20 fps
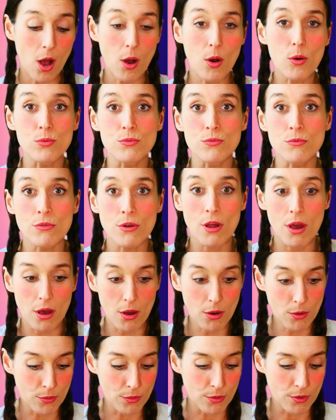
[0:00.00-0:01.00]
Oh
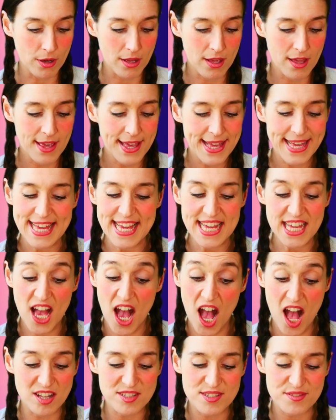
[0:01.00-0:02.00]
no, he
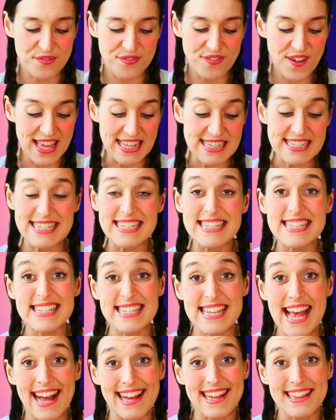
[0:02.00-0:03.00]
can't fit
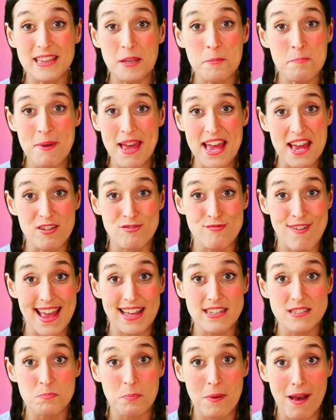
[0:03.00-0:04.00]
inside the big
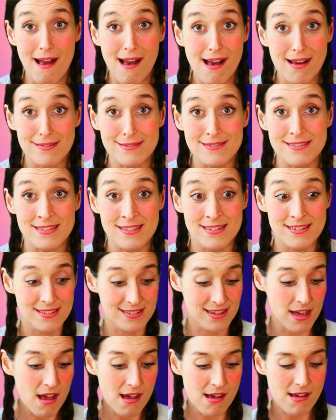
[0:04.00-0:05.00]
red barn.
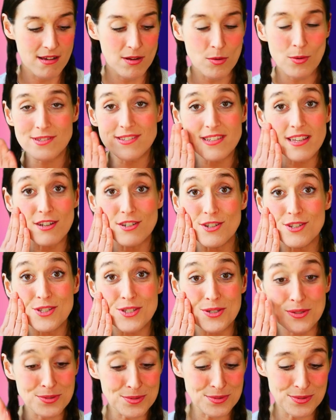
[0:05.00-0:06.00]
What's he going
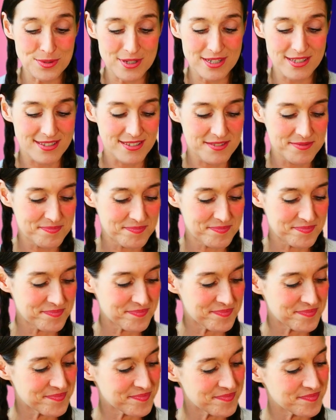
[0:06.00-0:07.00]

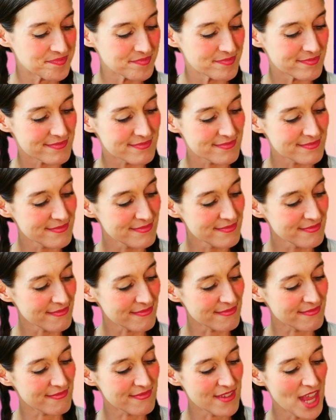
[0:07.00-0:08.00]
to do?
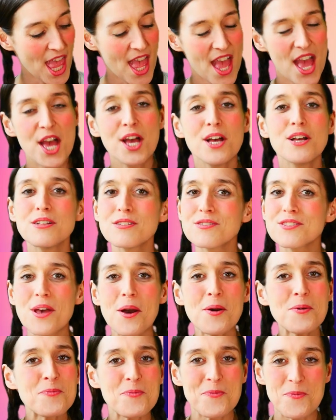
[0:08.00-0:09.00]

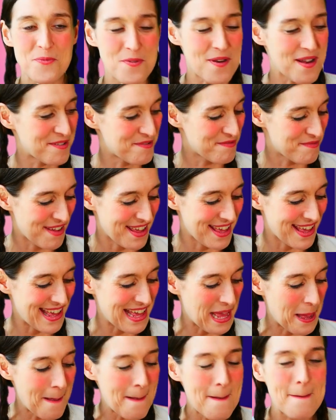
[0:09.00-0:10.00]
Don't
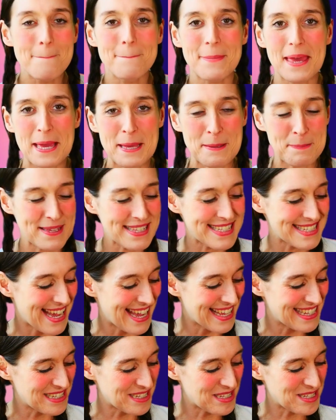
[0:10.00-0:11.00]
worry, Baby
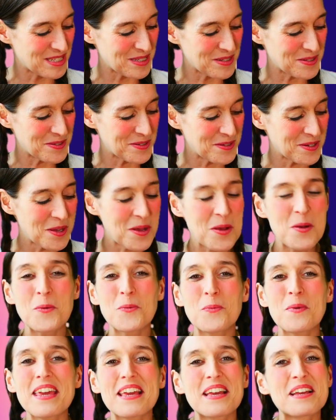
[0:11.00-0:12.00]
Dinosaur.
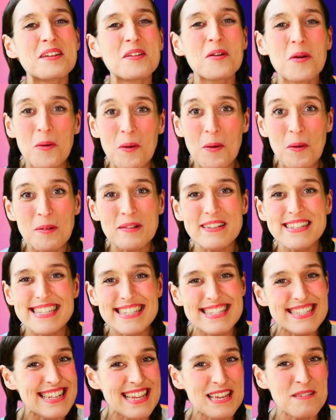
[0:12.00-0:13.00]
We can all
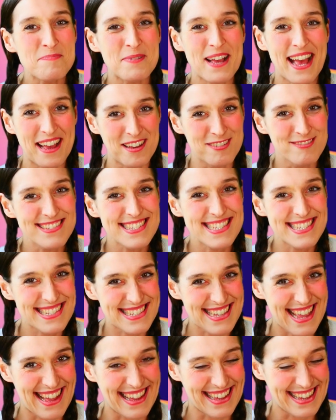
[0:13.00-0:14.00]
sleep
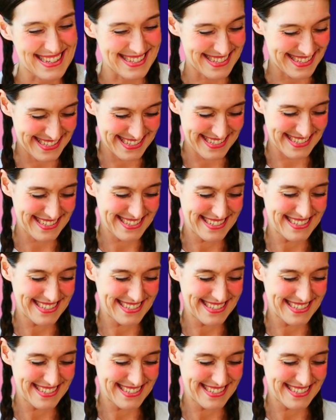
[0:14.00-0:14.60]
outside.